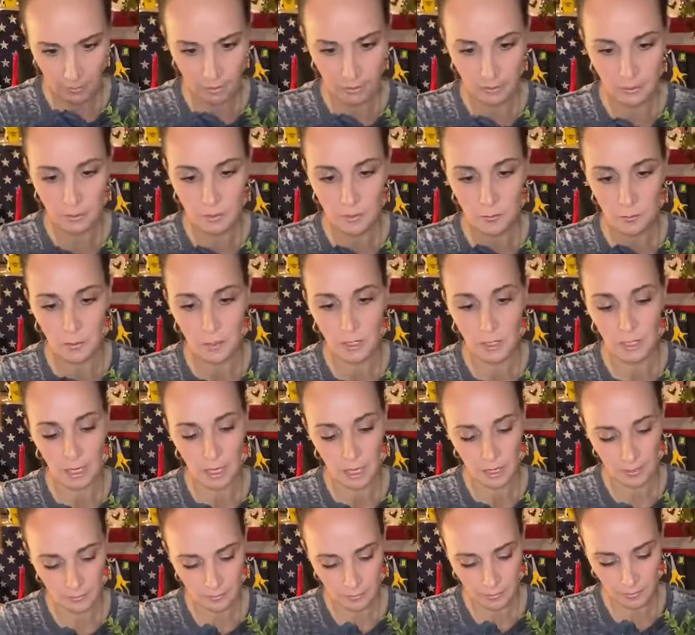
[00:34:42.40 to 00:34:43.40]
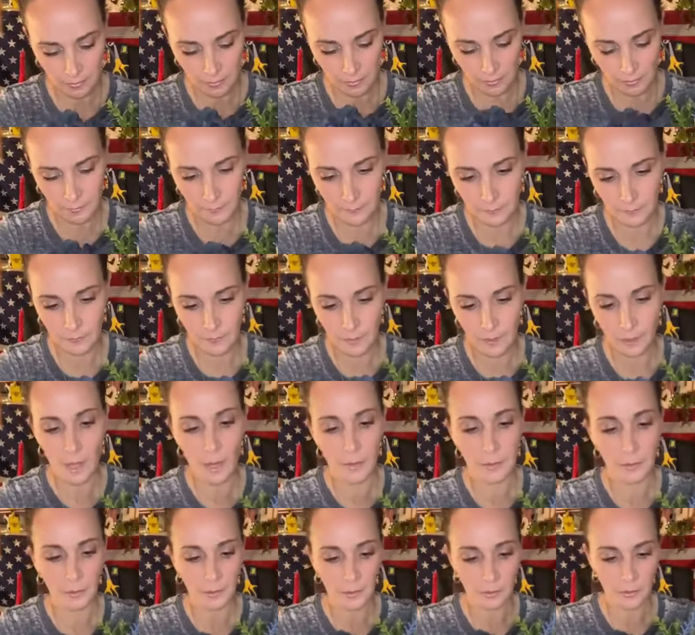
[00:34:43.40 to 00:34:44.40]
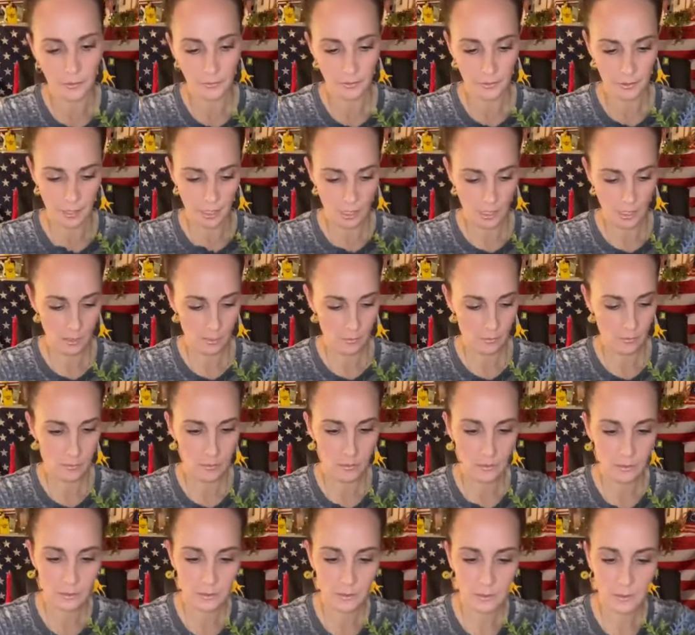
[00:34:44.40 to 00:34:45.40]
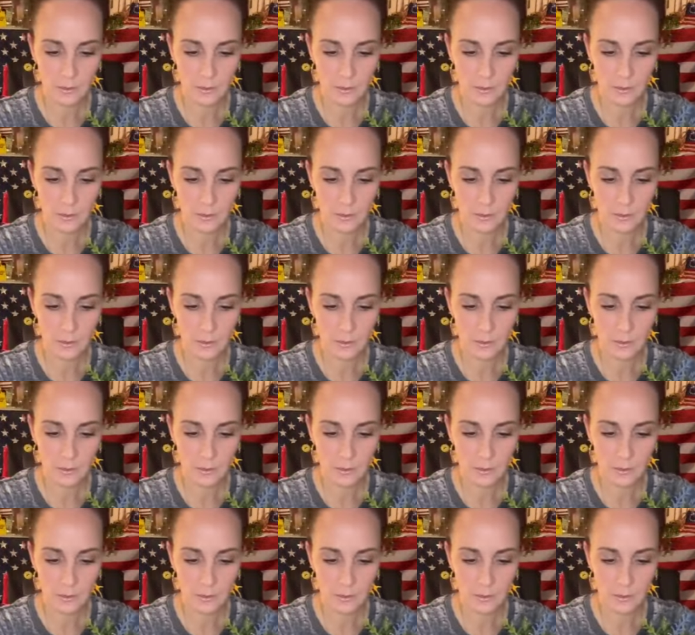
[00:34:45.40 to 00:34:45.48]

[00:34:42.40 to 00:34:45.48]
I think that's when I got this a couple years ago.